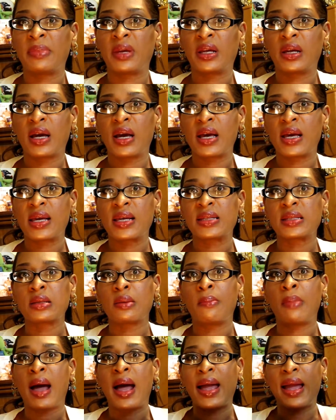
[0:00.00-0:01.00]
because
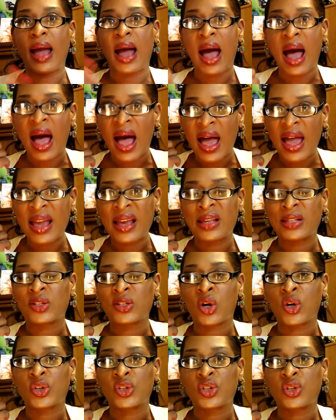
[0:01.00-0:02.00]
my eyes
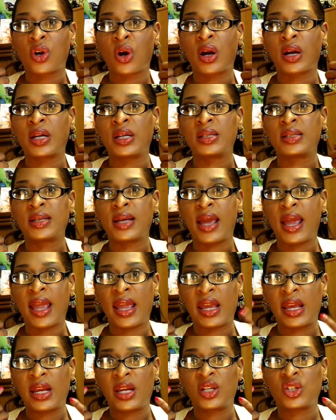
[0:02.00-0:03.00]
are starting to
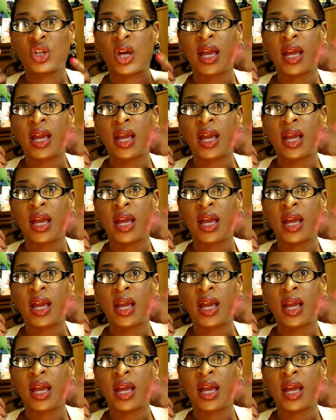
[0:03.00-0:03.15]
age.